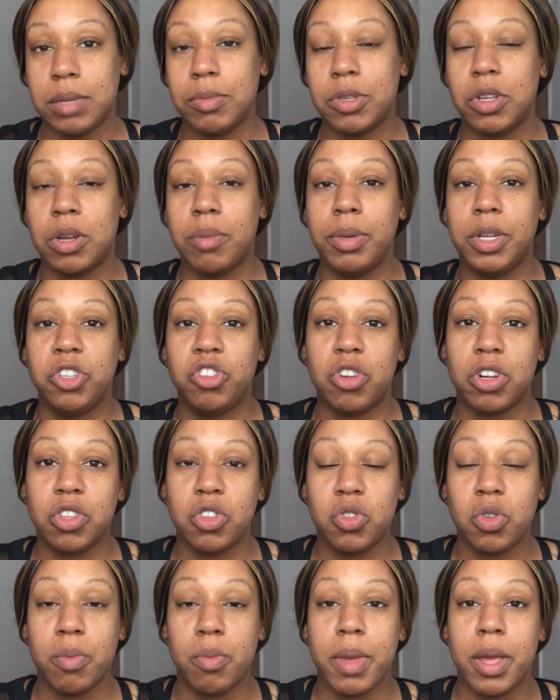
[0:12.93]
some's gonna be
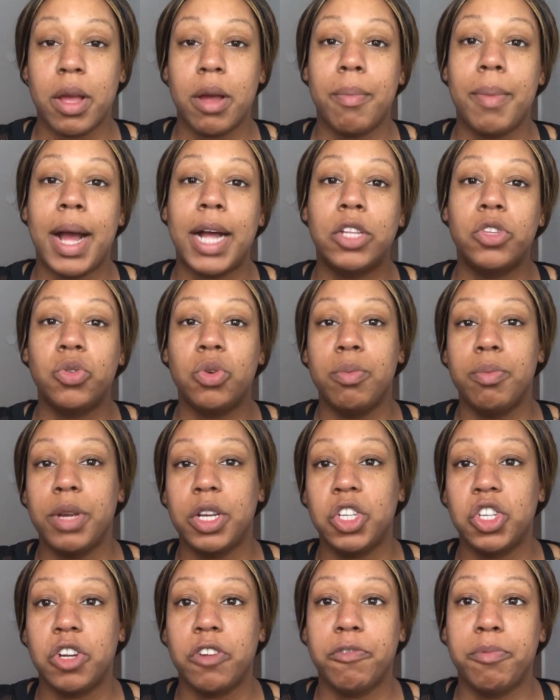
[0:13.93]
drugstore makeup. I do a
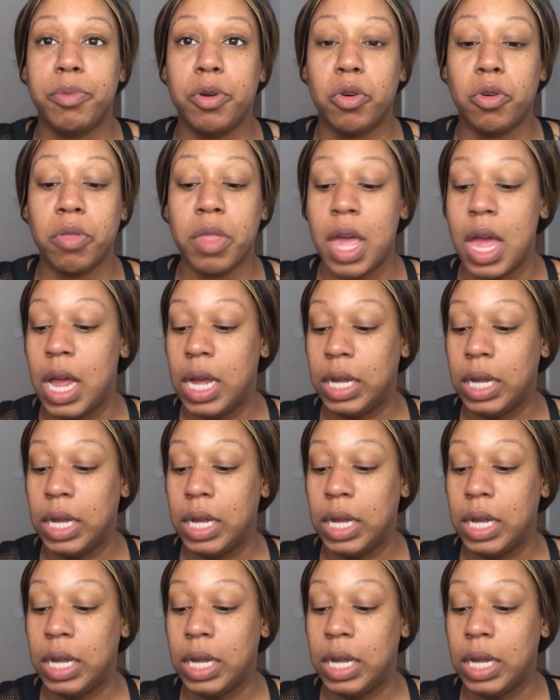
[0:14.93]
mixture of both.